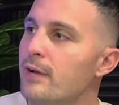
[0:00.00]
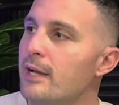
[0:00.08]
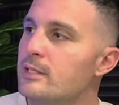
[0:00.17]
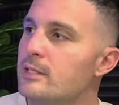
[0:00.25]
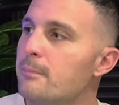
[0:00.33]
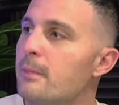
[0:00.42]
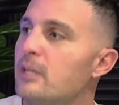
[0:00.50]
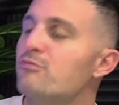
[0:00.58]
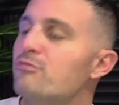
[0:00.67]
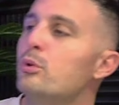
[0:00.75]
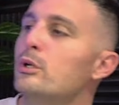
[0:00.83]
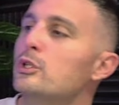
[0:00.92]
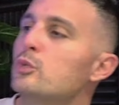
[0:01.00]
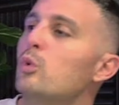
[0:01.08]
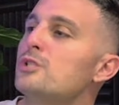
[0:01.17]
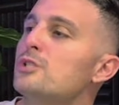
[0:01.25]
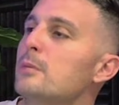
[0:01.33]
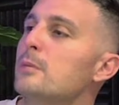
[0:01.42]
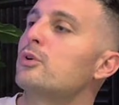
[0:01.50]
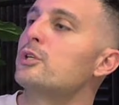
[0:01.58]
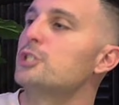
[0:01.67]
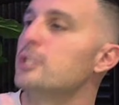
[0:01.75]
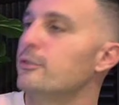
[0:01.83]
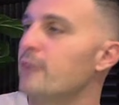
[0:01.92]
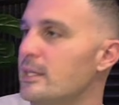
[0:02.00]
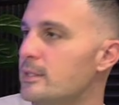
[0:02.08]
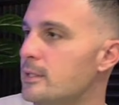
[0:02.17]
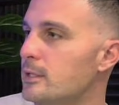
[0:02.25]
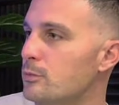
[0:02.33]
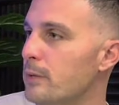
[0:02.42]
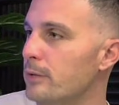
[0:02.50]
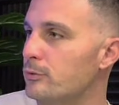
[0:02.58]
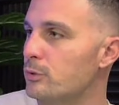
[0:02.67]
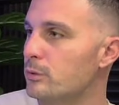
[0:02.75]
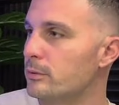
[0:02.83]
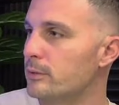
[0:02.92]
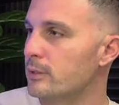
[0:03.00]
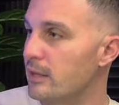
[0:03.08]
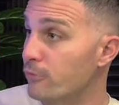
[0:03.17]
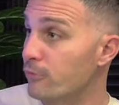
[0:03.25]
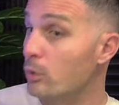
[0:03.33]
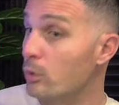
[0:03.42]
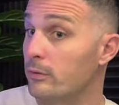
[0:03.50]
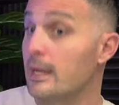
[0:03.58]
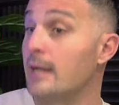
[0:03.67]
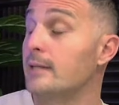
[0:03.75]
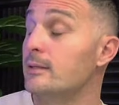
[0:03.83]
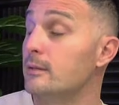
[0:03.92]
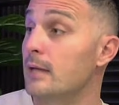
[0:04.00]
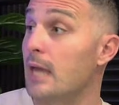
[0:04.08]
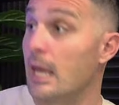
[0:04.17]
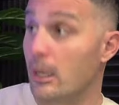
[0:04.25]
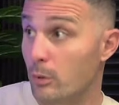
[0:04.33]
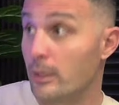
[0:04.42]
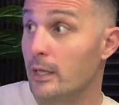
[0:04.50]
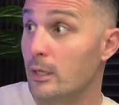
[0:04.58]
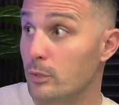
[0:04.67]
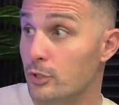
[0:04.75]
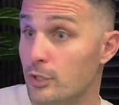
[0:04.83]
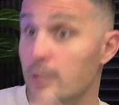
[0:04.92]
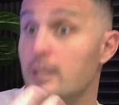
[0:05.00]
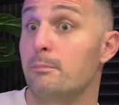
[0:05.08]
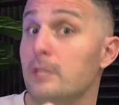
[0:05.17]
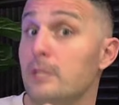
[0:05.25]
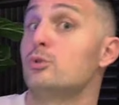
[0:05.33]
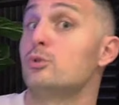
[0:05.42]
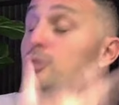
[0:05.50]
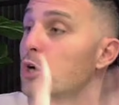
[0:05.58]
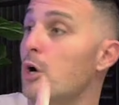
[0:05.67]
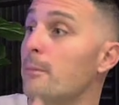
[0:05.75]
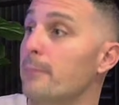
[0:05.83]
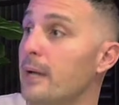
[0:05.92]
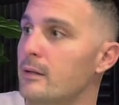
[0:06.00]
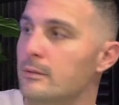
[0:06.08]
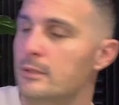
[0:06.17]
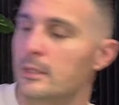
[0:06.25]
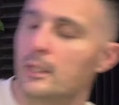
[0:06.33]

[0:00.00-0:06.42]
asset, but you've put it towards an appreciative asset as well too, to therefore create equity, which can then be used to compound.